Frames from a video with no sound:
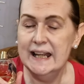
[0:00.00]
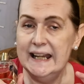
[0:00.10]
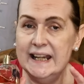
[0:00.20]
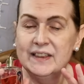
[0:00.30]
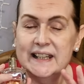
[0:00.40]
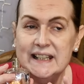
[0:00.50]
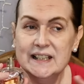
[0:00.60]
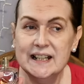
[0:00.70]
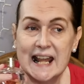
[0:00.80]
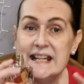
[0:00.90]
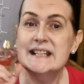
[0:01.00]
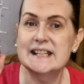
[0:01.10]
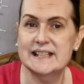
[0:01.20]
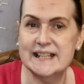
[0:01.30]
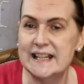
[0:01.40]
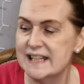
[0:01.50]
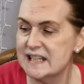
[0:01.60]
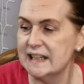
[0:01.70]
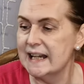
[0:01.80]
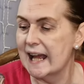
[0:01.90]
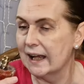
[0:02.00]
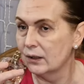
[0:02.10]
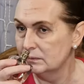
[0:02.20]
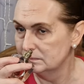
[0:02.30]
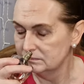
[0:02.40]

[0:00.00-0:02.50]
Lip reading: in the latest Dynasty now,